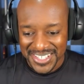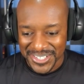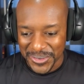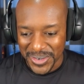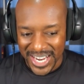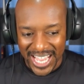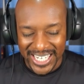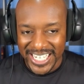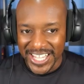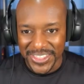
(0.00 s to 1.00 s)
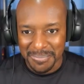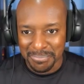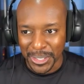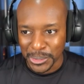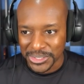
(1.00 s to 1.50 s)
So when I needed them
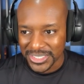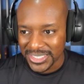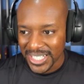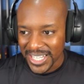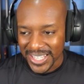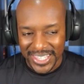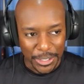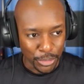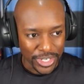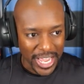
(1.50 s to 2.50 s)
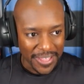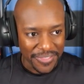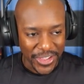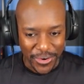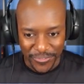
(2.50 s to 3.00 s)
most, they were not
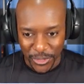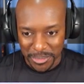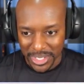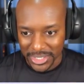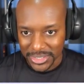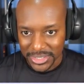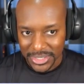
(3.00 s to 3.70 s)
there for me.